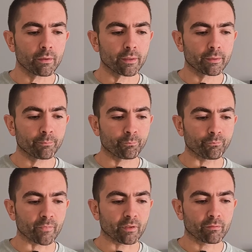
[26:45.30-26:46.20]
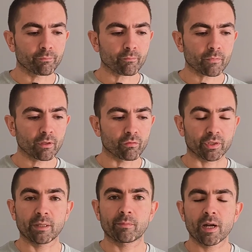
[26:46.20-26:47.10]
um,
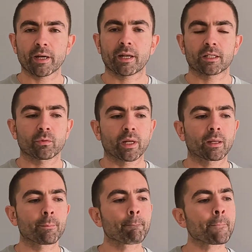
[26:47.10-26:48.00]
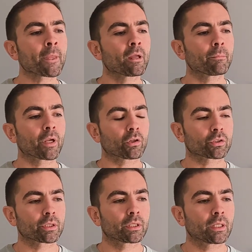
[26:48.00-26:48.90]
for deep learning as well,
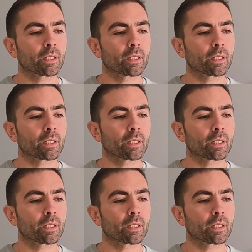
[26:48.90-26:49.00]
because